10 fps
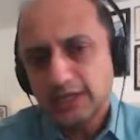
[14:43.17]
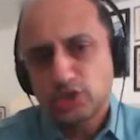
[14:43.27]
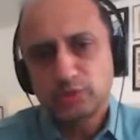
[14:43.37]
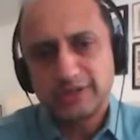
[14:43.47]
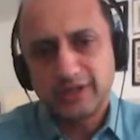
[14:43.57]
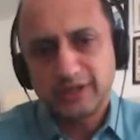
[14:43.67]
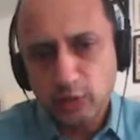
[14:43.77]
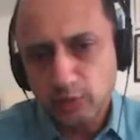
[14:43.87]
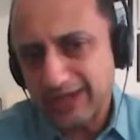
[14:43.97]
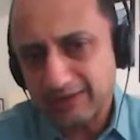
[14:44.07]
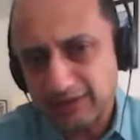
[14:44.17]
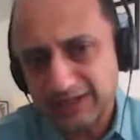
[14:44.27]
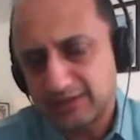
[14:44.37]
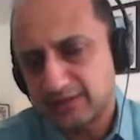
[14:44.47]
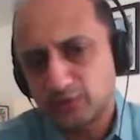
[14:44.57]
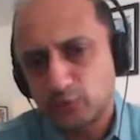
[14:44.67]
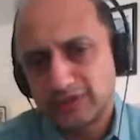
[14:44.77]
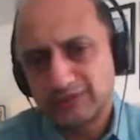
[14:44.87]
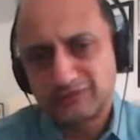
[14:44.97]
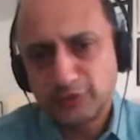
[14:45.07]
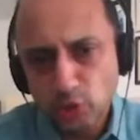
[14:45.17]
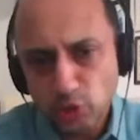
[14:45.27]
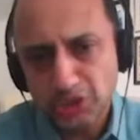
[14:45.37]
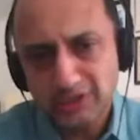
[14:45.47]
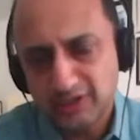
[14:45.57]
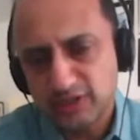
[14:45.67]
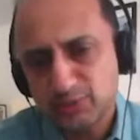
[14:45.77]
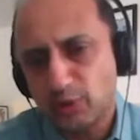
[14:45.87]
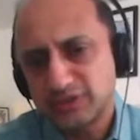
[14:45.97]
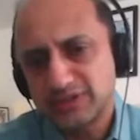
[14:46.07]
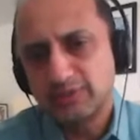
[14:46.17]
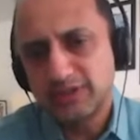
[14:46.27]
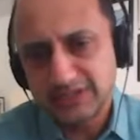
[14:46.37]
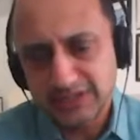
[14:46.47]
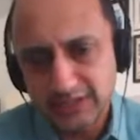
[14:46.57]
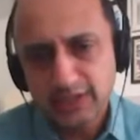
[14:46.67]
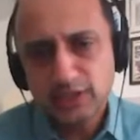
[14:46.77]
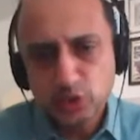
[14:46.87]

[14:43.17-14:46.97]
So the account aggregators would have fiduciary responsibility